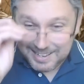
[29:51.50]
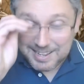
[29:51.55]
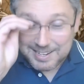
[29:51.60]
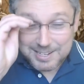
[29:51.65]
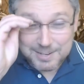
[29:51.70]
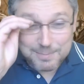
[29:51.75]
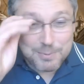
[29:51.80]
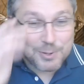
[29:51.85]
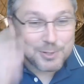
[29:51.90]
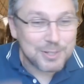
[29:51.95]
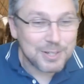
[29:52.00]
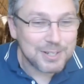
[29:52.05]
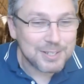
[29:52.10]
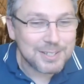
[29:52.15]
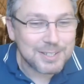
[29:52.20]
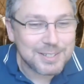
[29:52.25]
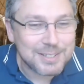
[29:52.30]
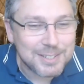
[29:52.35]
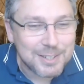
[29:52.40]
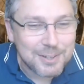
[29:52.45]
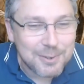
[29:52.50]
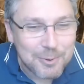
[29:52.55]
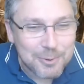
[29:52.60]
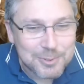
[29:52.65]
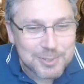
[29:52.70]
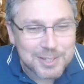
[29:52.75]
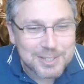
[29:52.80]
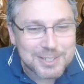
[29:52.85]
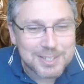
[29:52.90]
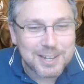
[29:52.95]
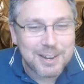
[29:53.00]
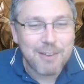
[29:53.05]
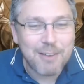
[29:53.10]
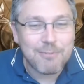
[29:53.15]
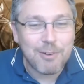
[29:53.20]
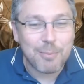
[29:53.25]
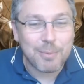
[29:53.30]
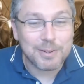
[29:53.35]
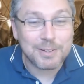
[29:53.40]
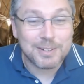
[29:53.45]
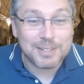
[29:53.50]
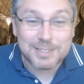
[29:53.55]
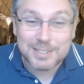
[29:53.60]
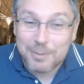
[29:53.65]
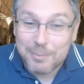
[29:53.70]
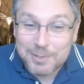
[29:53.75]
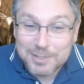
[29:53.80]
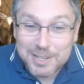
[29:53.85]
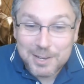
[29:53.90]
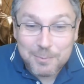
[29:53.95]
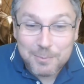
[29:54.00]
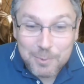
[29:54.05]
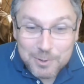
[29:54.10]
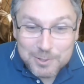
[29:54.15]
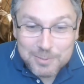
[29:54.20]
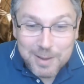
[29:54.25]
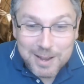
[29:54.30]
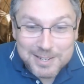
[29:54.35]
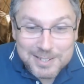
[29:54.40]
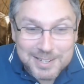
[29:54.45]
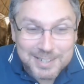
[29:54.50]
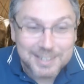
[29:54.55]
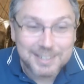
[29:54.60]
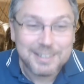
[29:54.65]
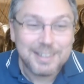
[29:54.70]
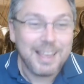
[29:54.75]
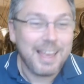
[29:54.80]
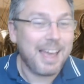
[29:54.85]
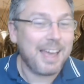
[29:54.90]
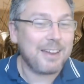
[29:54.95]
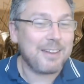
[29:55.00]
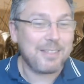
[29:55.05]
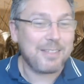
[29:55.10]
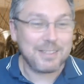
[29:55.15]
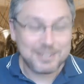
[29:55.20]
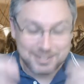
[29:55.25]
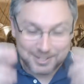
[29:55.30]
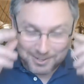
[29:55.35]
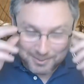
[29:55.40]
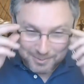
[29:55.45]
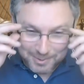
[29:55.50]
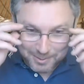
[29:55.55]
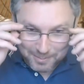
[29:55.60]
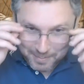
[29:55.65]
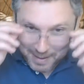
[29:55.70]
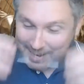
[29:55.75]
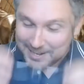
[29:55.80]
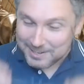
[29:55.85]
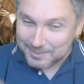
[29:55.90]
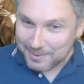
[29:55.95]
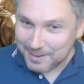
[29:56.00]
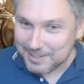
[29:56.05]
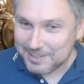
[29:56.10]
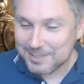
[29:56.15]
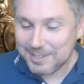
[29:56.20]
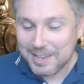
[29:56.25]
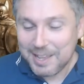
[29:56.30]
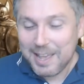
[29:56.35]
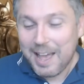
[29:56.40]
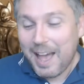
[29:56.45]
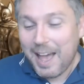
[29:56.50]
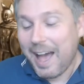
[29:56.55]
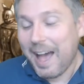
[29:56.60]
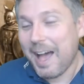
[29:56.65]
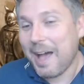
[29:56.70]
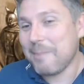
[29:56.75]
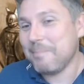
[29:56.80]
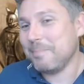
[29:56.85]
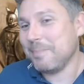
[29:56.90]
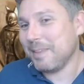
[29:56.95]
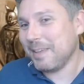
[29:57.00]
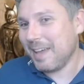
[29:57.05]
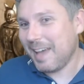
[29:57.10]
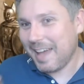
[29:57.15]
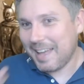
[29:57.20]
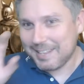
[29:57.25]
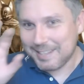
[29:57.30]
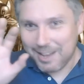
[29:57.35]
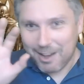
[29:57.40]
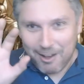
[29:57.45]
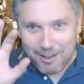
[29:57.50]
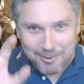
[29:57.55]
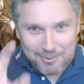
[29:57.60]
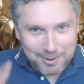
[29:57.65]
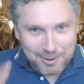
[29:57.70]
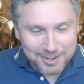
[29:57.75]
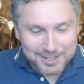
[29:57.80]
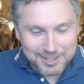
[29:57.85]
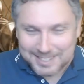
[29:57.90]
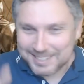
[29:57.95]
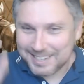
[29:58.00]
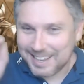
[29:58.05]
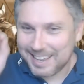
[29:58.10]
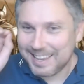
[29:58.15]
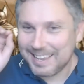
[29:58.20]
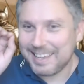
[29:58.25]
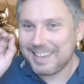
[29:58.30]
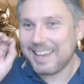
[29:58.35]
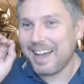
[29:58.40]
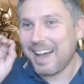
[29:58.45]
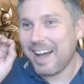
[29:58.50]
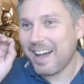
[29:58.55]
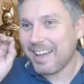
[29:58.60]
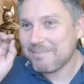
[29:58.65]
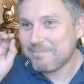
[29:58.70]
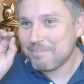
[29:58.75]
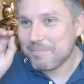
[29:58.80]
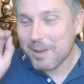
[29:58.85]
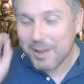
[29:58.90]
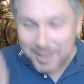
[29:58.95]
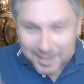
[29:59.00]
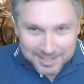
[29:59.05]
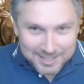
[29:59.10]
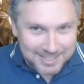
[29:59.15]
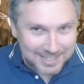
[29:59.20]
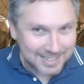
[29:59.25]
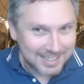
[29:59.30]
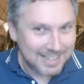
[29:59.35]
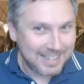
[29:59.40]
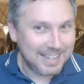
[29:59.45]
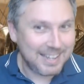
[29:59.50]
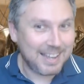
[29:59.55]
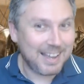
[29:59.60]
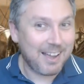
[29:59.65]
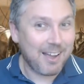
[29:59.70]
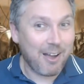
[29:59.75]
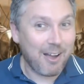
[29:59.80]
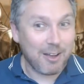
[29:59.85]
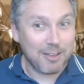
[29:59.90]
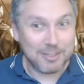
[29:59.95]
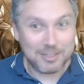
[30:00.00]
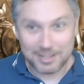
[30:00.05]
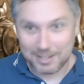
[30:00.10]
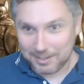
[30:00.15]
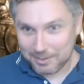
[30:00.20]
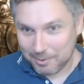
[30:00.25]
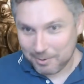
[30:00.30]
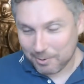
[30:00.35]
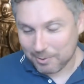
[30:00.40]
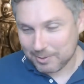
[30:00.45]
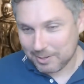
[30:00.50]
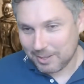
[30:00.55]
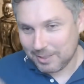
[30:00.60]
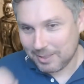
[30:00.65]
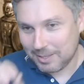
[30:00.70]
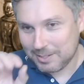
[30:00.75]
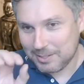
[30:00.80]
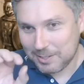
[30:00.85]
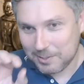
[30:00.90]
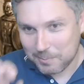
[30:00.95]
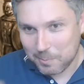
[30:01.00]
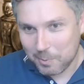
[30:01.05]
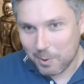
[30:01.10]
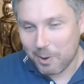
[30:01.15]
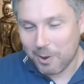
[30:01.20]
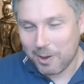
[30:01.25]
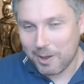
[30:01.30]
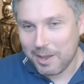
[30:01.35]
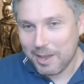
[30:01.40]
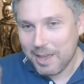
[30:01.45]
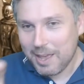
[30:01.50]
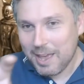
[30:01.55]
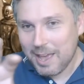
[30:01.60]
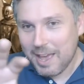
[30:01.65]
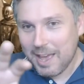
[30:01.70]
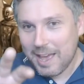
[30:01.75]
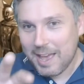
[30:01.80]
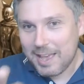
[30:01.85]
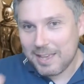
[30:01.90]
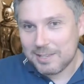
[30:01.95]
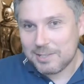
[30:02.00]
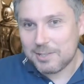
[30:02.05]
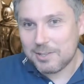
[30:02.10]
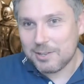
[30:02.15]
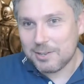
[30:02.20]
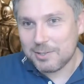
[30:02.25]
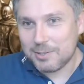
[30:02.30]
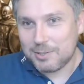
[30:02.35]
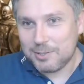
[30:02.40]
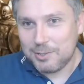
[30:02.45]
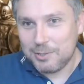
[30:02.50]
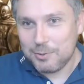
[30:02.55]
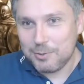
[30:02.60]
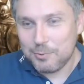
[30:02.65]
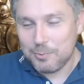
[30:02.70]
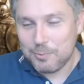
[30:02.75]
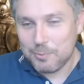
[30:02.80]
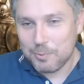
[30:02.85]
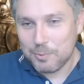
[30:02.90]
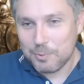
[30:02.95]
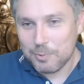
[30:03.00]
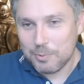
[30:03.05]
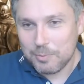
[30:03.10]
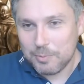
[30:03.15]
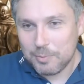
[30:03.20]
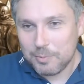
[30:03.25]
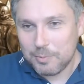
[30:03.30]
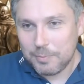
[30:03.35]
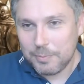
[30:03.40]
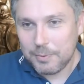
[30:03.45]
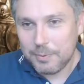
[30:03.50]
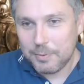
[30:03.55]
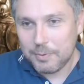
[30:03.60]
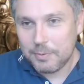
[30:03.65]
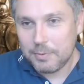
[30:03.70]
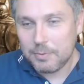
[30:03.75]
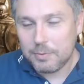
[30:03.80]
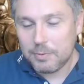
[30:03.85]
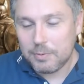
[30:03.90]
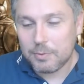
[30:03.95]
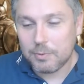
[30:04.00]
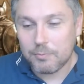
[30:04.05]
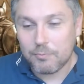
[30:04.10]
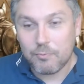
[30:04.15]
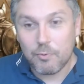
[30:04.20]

Lady Pushkins, you also said, Hi, Robert. Did someone say water magic? Anything to do with Patchface? Um, and I would say, I personally, I think not. And this is why, is that you the